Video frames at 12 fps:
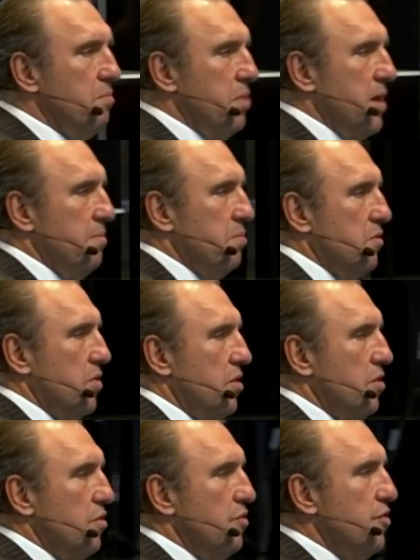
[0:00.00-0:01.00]
people,
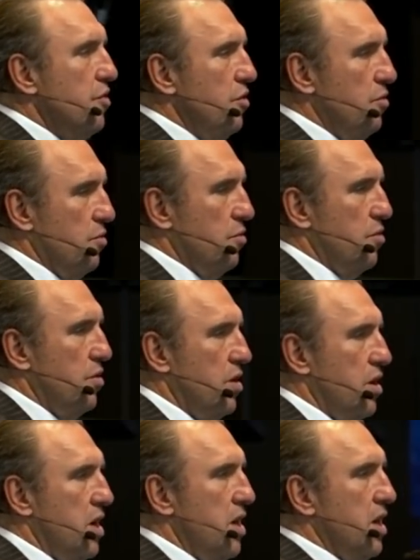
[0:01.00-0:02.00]
It is you.
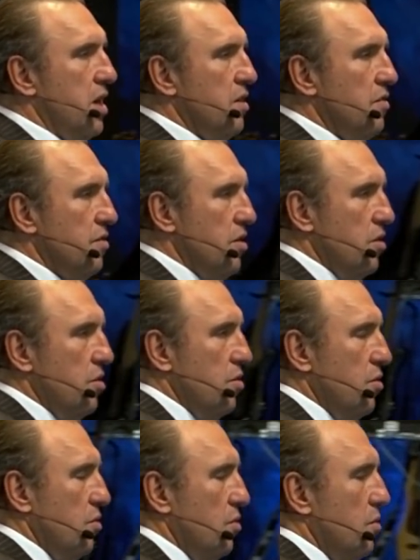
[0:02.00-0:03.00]
It is
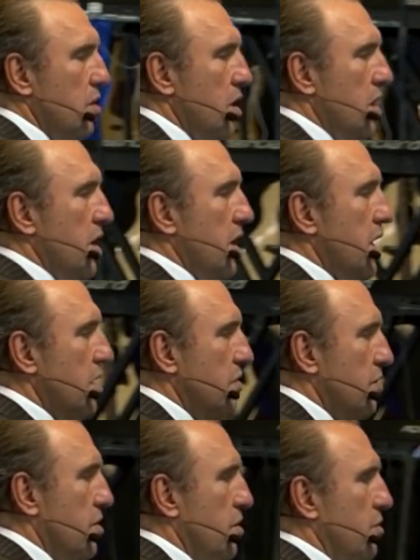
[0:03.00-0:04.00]
you. It
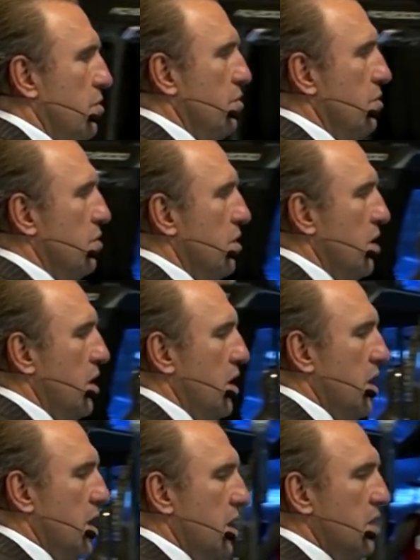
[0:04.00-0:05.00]
is you.
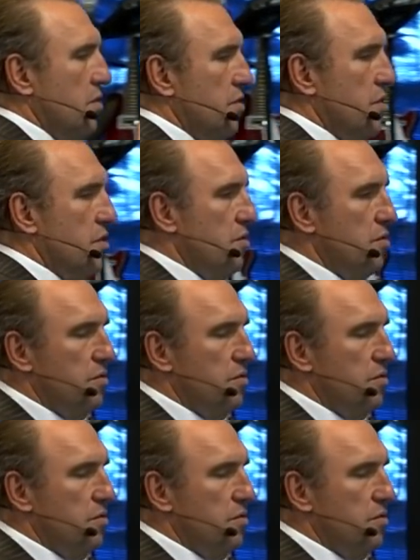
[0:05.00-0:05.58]
It is you.